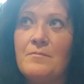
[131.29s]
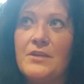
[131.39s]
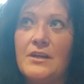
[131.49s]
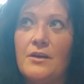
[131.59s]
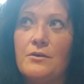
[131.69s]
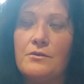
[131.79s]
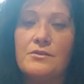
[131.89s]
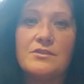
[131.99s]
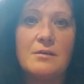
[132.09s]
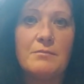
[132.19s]
you know,
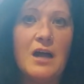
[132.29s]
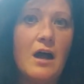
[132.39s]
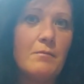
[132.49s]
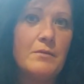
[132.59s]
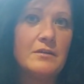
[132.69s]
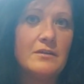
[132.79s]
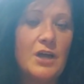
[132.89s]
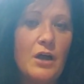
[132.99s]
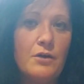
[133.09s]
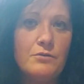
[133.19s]
some come and
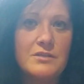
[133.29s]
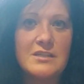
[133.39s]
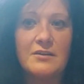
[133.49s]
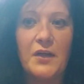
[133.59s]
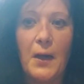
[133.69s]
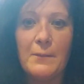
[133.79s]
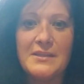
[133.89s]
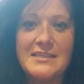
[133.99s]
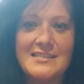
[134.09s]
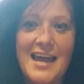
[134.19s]
go and some come
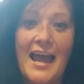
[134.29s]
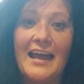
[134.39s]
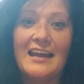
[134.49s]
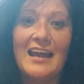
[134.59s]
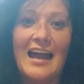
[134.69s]
and stay,